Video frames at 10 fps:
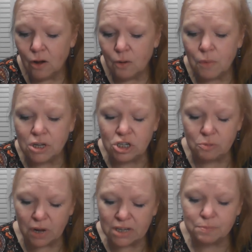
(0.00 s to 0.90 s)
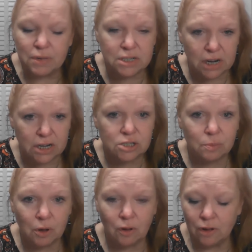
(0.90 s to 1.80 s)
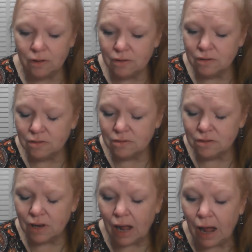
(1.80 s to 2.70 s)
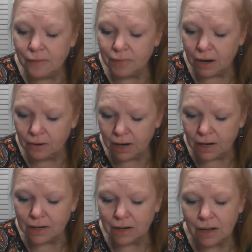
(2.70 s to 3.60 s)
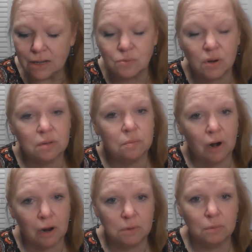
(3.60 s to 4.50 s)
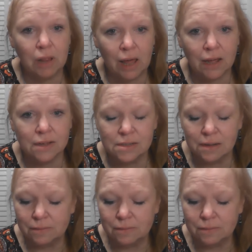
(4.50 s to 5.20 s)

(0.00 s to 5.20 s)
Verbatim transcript: But you must be teachable, and therein is where the problem lies.